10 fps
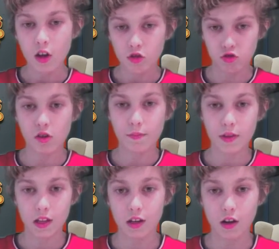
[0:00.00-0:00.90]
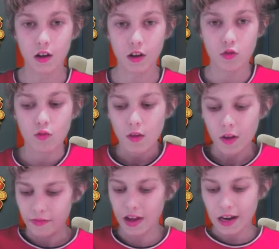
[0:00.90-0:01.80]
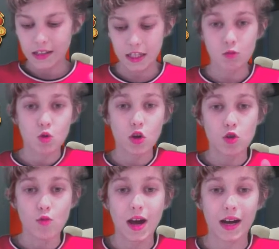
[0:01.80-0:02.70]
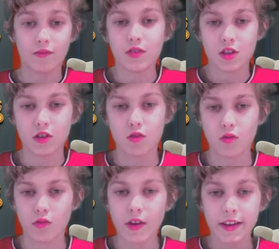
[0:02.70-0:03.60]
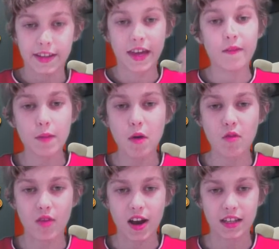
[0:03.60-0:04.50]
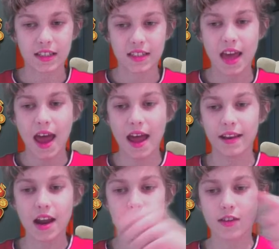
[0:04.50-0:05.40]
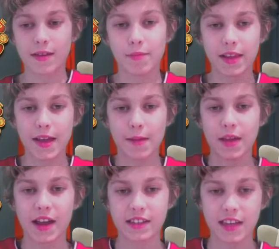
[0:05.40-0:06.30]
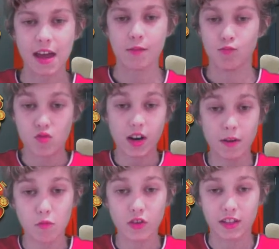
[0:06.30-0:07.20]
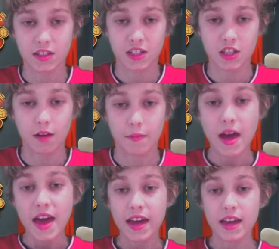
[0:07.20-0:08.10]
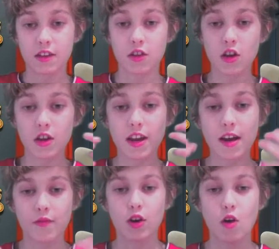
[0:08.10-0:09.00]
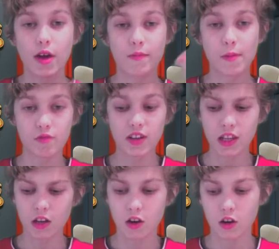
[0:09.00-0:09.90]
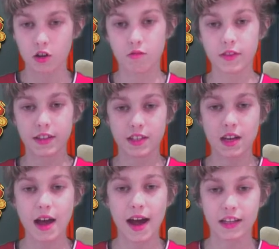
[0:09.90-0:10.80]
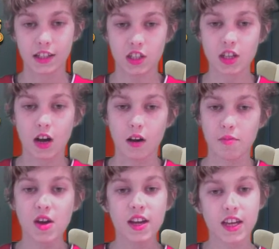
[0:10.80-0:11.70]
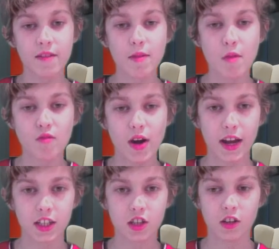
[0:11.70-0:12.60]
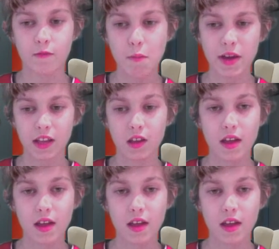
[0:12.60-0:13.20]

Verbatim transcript: Drop Lukaku. That is what you have to do. Give him a rest, and then you can play next game. Bring him on as a sub. You, you never know. If we bring Lukaku on as, as a sub, give him a rest, because for me,